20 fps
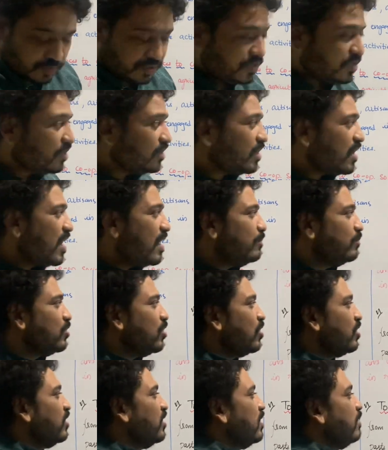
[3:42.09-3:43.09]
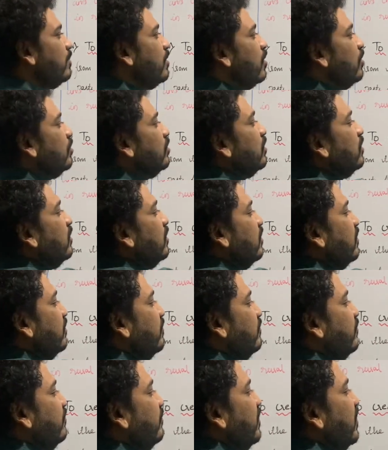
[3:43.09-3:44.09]
Here I'm talking about
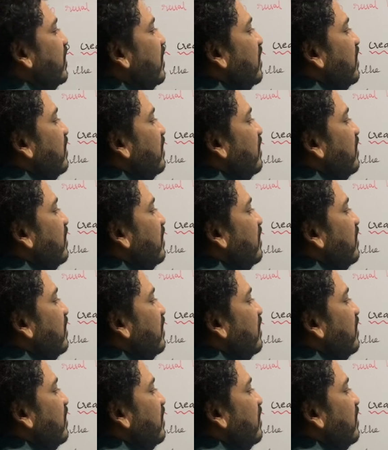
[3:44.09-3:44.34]
free